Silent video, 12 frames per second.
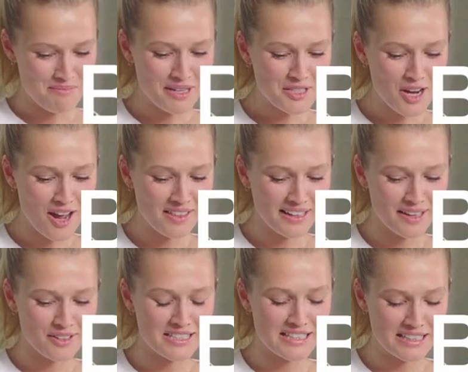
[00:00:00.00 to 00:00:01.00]
Beach
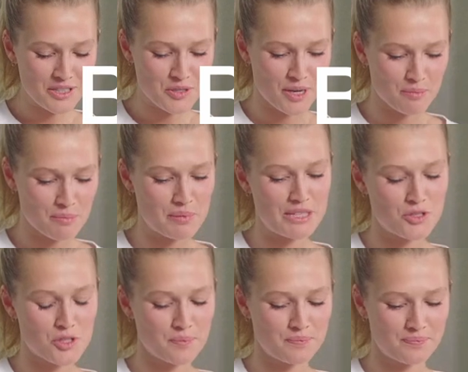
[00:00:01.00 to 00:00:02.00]
holiday or city trip?
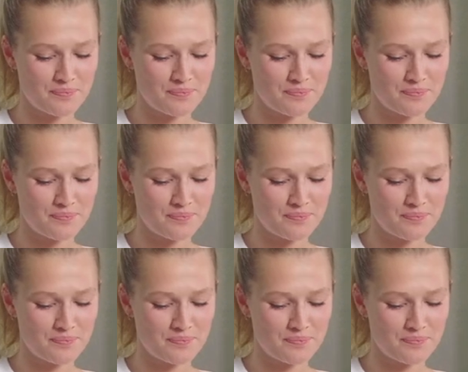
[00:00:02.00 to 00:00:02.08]
Beach.